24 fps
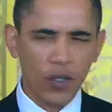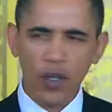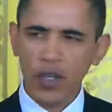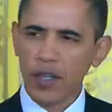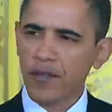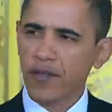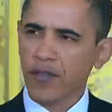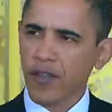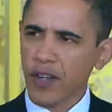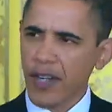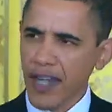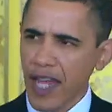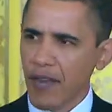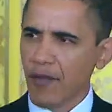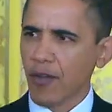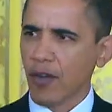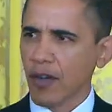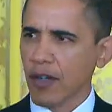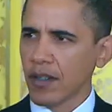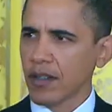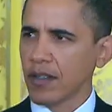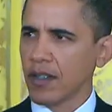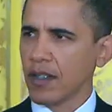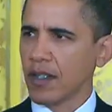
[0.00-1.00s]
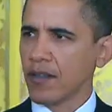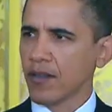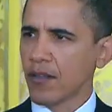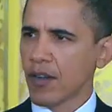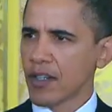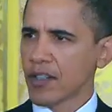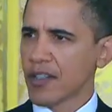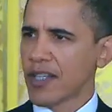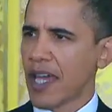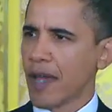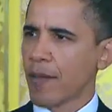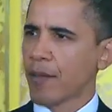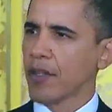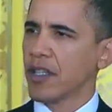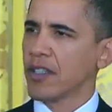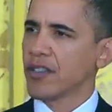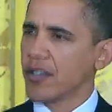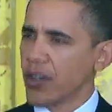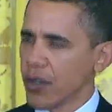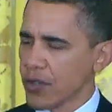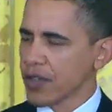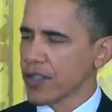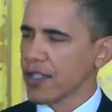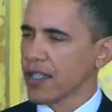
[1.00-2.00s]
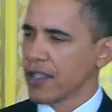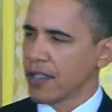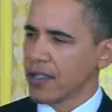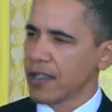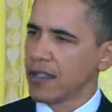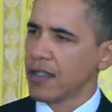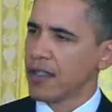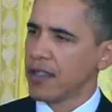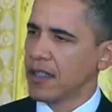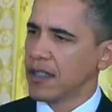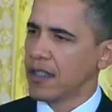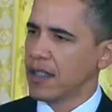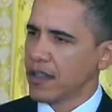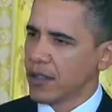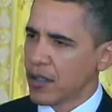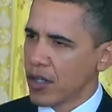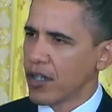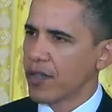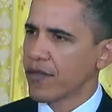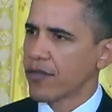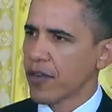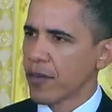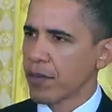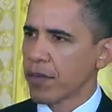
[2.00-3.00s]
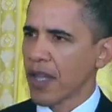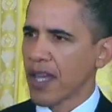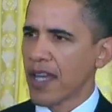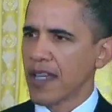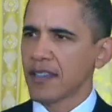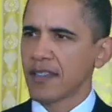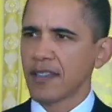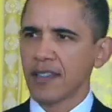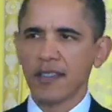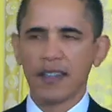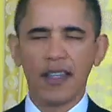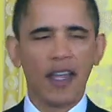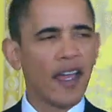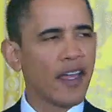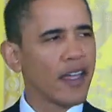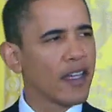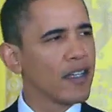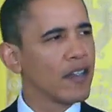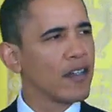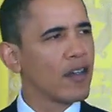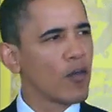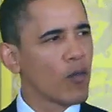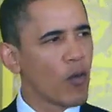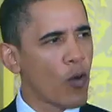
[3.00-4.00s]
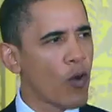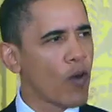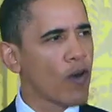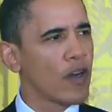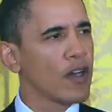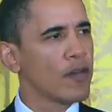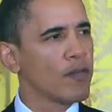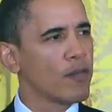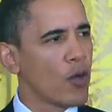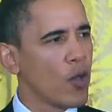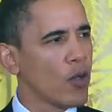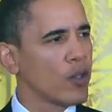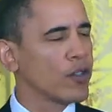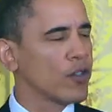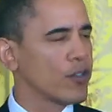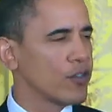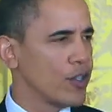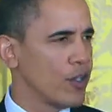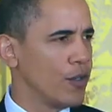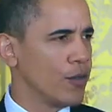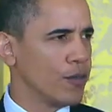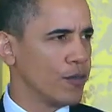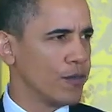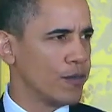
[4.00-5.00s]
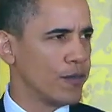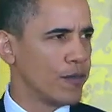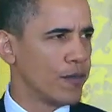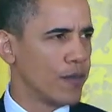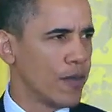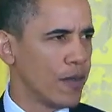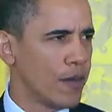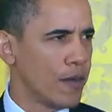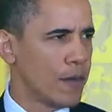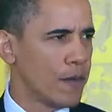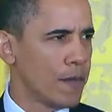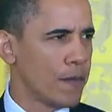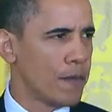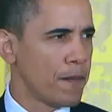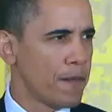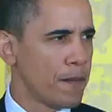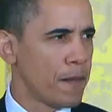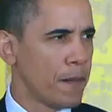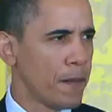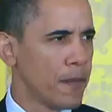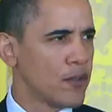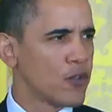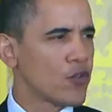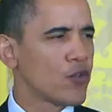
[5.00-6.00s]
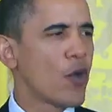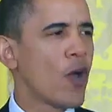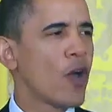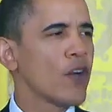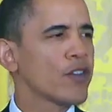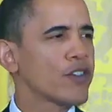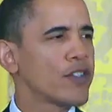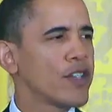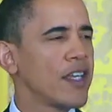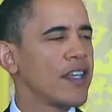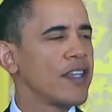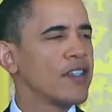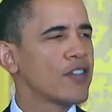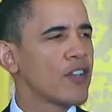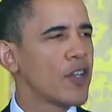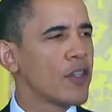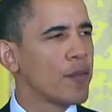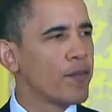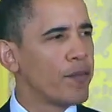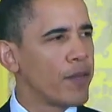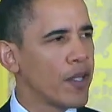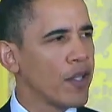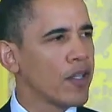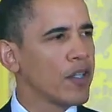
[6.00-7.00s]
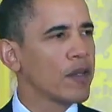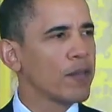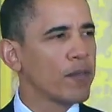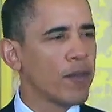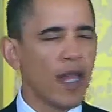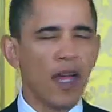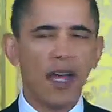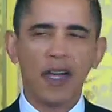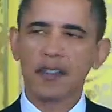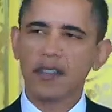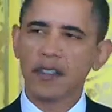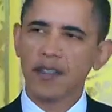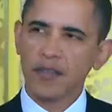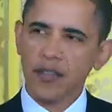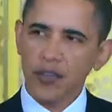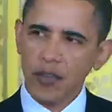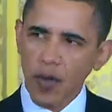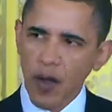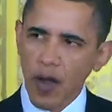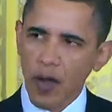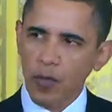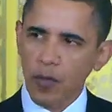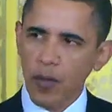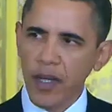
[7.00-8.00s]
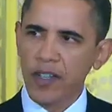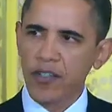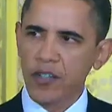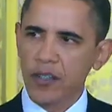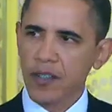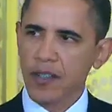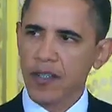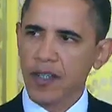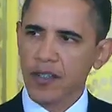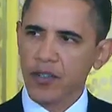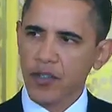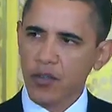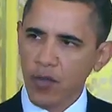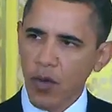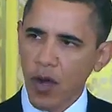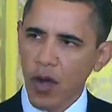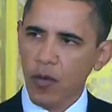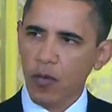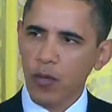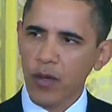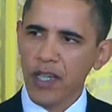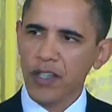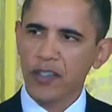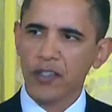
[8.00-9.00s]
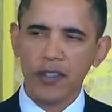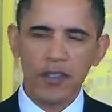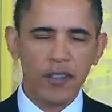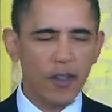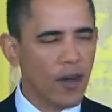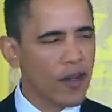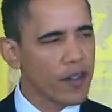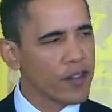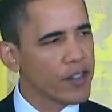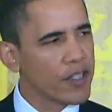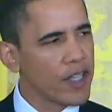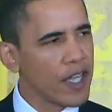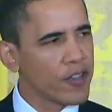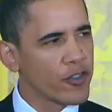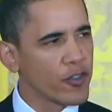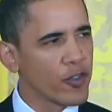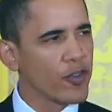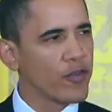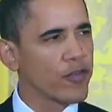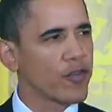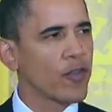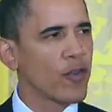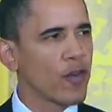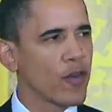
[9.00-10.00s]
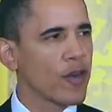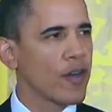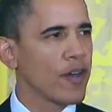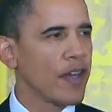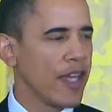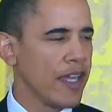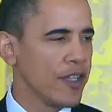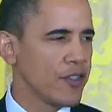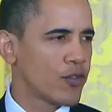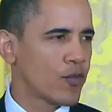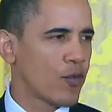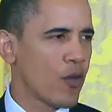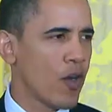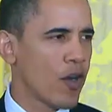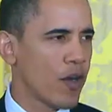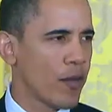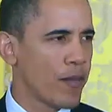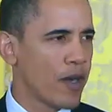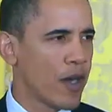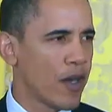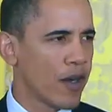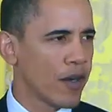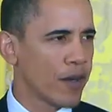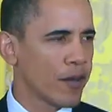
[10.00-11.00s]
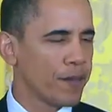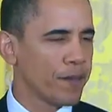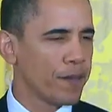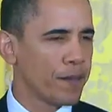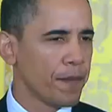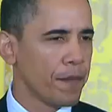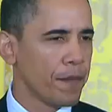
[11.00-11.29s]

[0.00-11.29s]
good for Denver, for example, is usually good for places like Aurora and Boulder, too. Strong cities are the building blocks of strong regions, and strong regions are essential for a strong America.